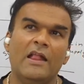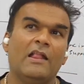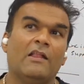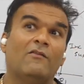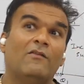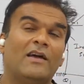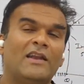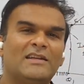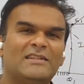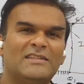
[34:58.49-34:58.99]

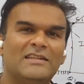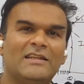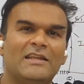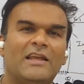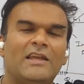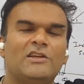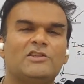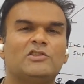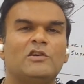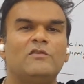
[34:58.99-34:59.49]
Whereas in
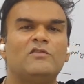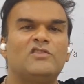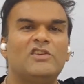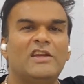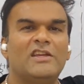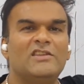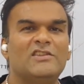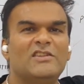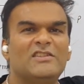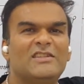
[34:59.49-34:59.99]
case of
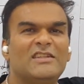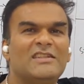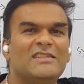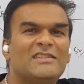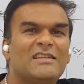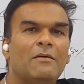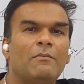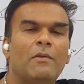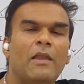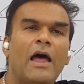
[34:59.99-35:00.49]
changes in
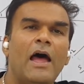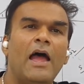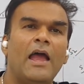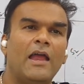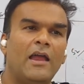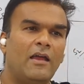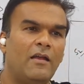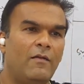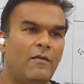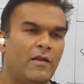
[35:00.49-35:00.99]

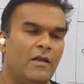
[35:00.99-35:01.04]
supply,